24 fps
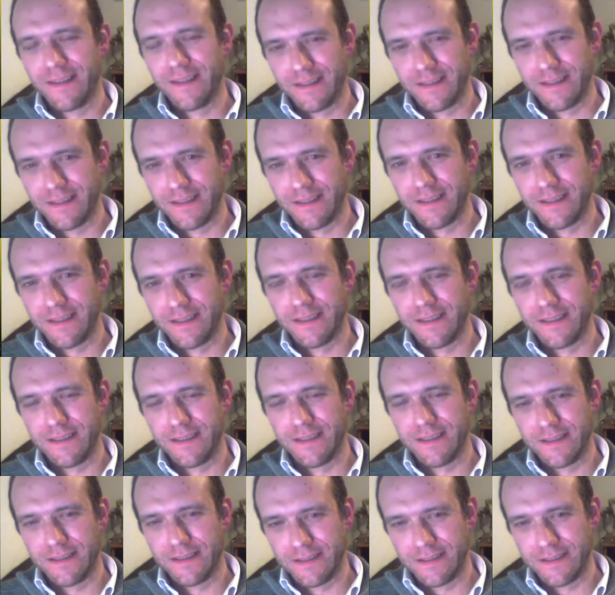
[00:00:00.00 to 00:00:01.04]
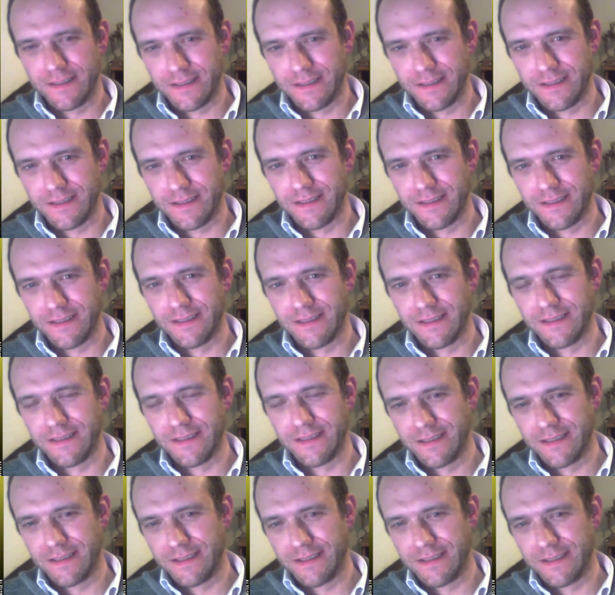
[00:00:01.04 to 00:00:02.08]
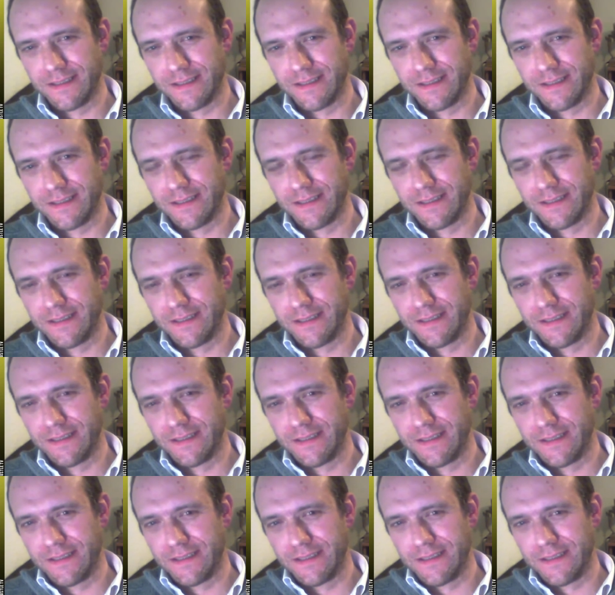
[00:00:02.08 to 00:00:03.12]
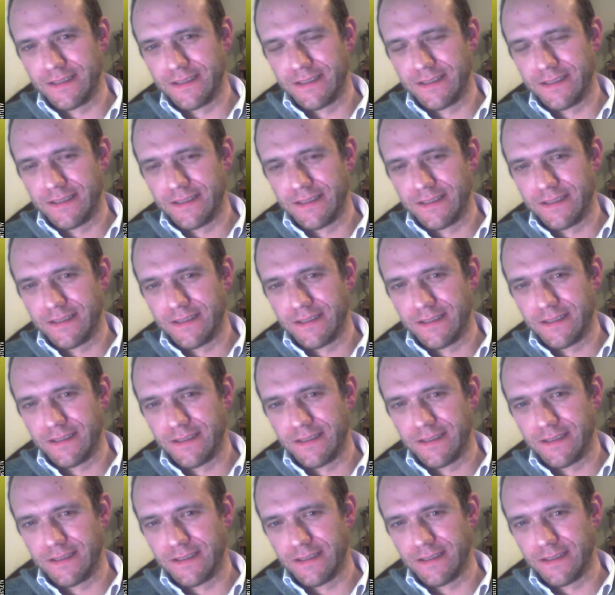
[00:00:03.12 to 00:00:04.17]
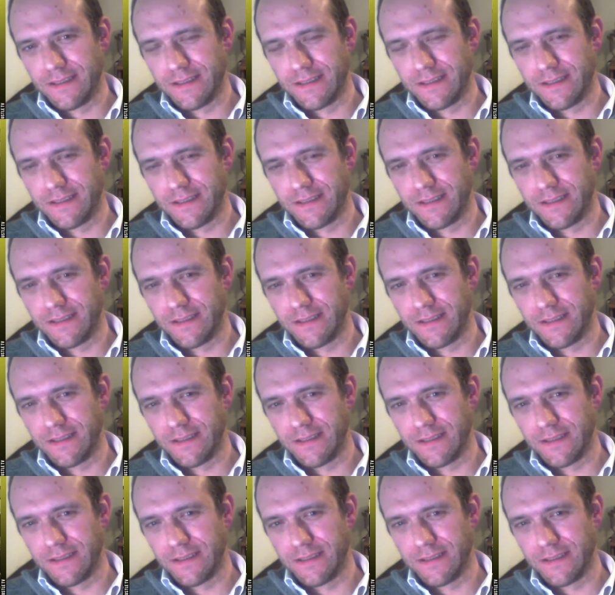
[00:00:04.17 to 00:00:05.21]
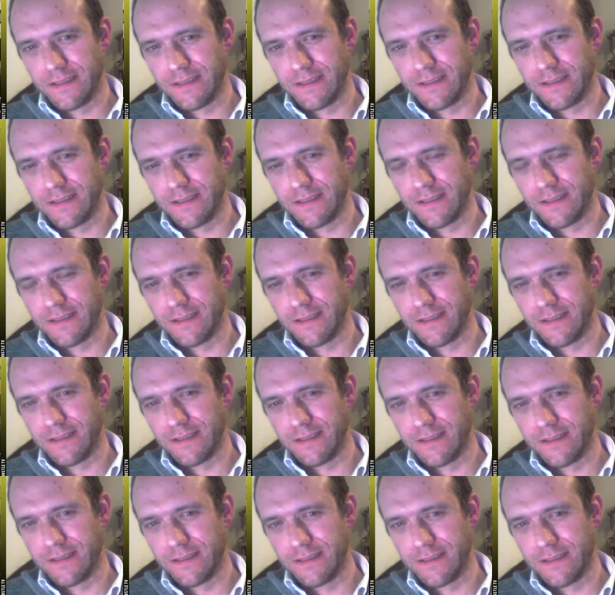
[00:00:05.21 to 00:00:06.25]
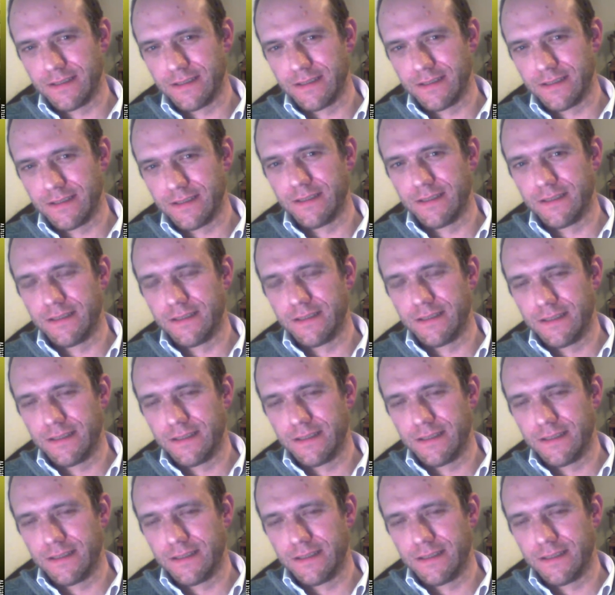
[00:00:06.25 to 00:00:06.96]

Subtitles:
(not speaking)